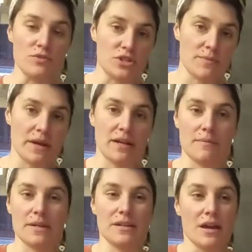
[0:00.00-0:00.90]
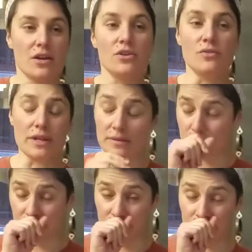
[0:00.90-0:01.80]
debate. You
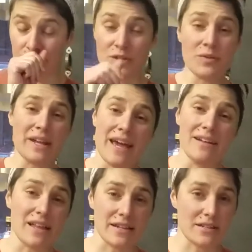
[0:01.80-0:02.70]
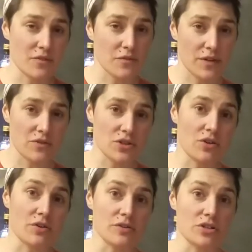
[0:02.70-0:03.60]
can add a lot of different flavors to your
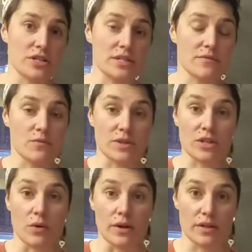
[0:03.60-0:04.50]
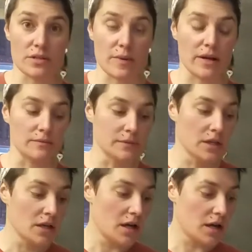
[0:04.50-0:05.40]
grilled cheese with the oil as well.
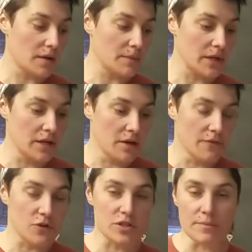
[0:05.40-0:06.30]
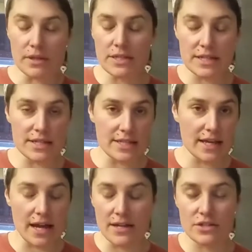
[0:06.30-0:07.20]
For simplicity's
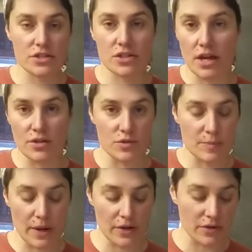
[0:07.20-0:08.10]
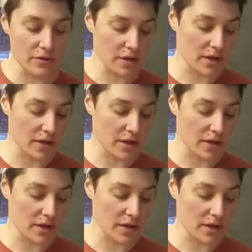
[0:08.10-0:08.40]
sake, I use butter.